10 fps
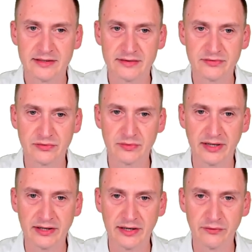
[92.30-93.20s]
So
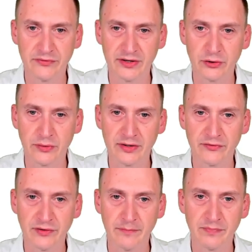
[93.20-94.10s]
I don't think going
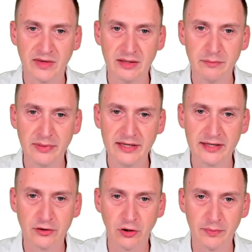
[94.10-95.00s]
from
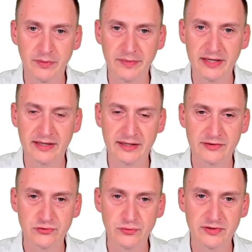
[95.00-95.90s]
immediate copy, meaning as
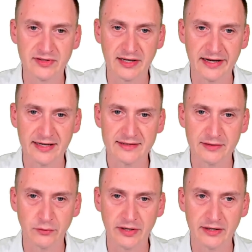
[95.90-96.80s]
soon as it lands,
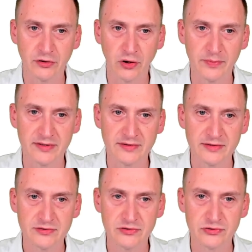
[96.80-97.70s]
it will get copied
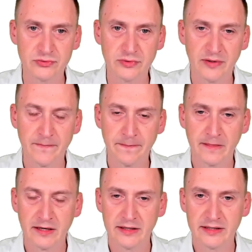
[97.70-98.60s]
to
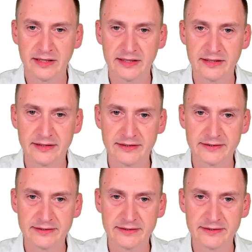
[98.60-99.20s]
a